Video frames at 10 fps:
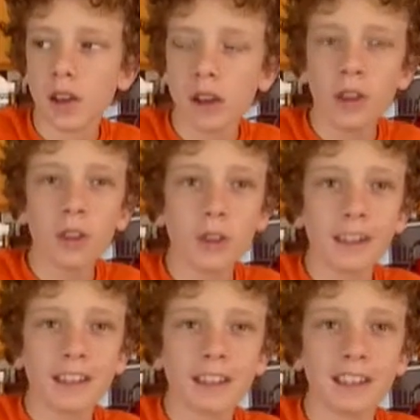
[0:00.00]
Another
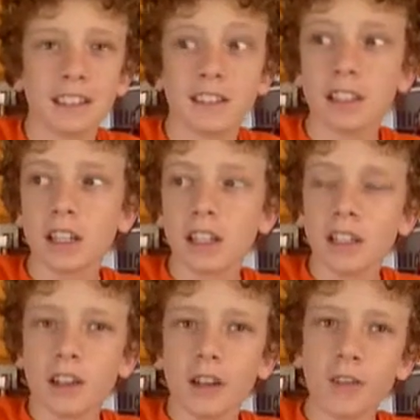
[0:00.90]
thing is that it's
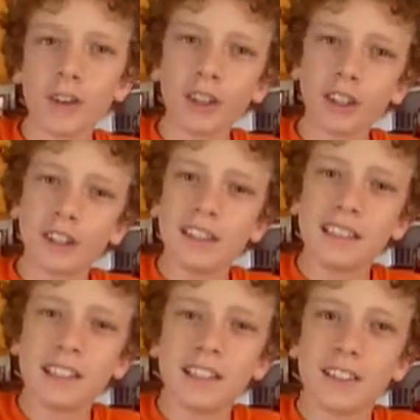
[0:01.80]
a very good
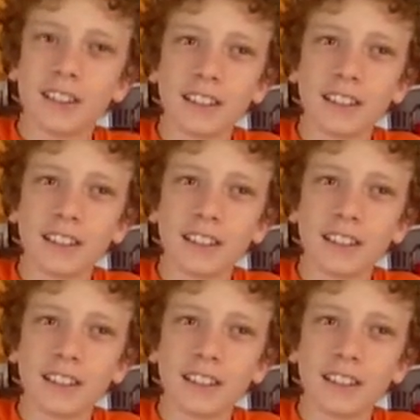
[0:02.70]
teacher,